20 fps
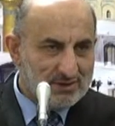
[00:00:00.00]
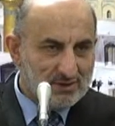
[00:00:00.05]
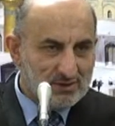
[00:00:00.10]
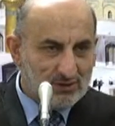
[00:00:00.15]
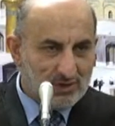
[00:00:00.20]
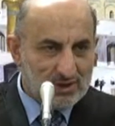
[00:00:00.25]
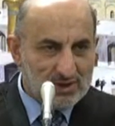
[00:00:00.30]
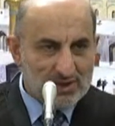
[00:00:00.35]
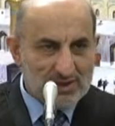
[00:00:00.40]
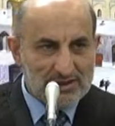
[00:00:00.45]

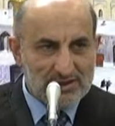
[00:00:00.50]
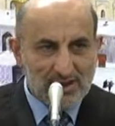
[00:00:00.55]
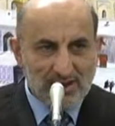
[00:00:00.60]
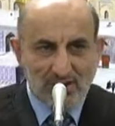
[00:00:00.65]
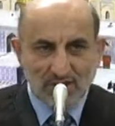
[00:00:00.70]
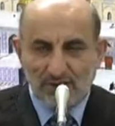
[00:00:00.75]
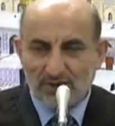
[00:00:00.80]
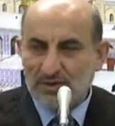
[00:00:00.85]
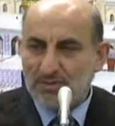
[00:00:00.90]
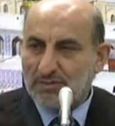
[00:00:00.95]
Not that I
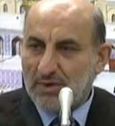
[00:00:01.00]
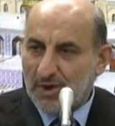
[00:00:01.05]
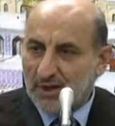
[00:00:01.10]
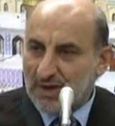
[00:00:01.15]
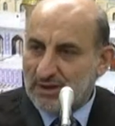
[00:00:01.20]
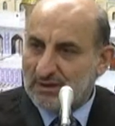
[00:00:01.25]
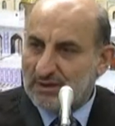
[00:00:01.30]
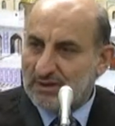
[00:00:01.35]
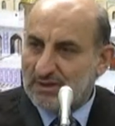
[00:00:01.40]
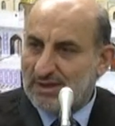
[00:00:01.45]
got
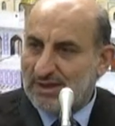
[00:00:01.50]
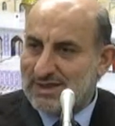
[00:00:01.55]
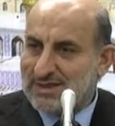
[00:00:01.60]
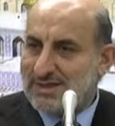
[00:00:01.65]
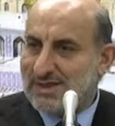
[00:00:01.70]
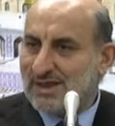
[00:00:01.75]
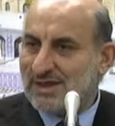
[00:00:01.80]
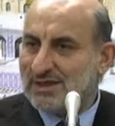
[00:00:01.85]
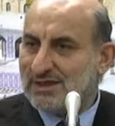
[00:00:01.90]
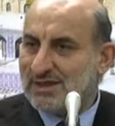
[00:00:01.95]
blood
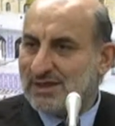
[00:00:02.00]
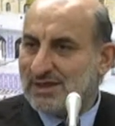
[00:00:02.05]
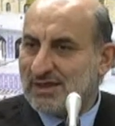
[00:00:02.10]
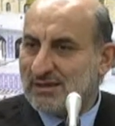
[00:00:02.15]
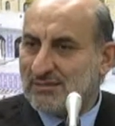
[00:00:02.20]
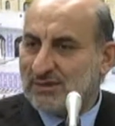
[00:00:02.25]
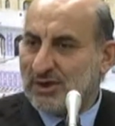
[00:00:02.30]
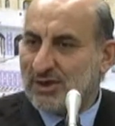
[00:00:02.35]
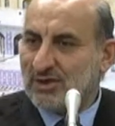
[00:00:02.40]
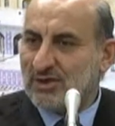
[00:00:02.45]
less than a
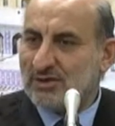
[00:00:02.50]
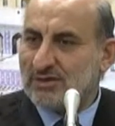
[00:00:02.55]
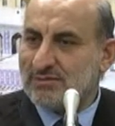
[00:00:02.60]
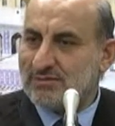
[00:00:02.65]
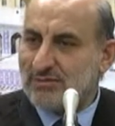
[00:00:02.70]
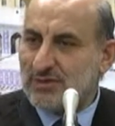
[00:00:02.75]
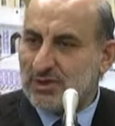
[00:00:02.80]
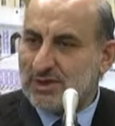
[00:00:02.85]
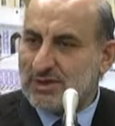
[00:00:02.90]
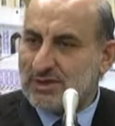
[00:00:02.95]
dirham, I got
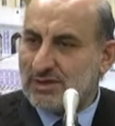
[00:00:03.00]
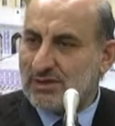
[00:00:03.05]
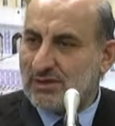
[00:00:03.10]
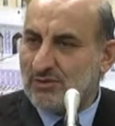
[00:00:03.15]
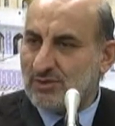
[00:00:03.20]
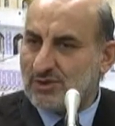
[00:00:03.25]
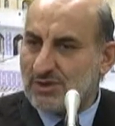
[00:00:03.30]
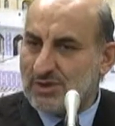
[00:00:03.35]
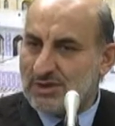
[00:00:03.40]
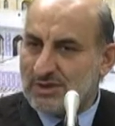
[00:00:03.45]
moisture
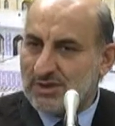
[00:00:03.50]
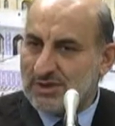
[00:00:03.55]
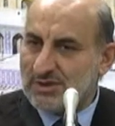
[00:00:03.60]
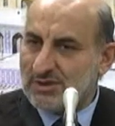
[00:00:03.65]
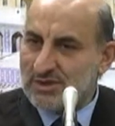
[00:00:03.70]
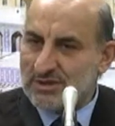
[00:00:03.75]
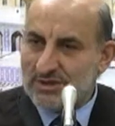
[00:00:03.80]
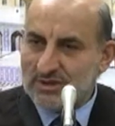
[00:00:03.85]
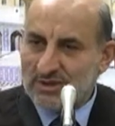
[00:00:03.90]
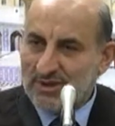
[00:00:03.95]
which is
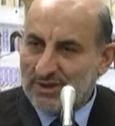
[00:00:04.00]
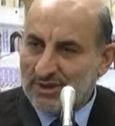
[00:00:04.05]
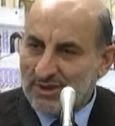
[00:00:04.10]
najis.